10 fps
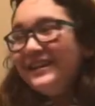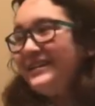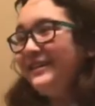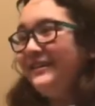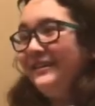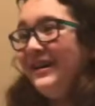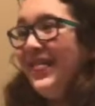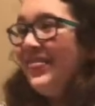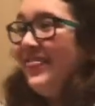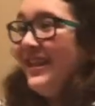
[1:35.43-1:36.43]
So
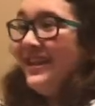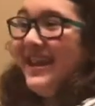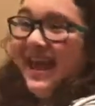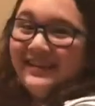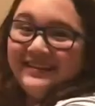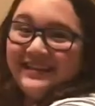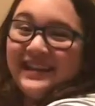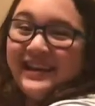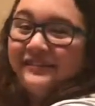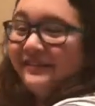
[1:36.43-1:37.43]
the next
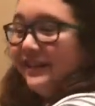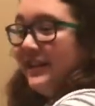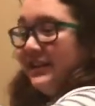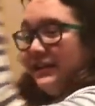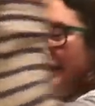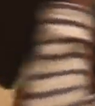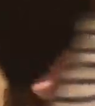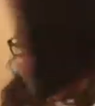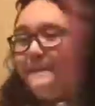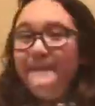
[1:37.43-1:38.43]
gift is
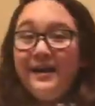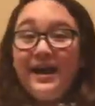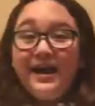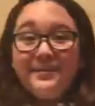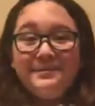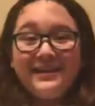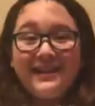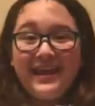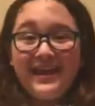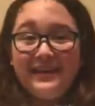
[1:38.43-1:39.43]
from
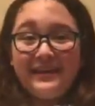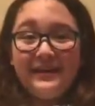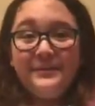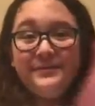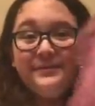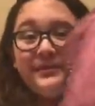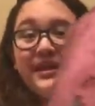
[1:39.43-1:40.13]
Michaela,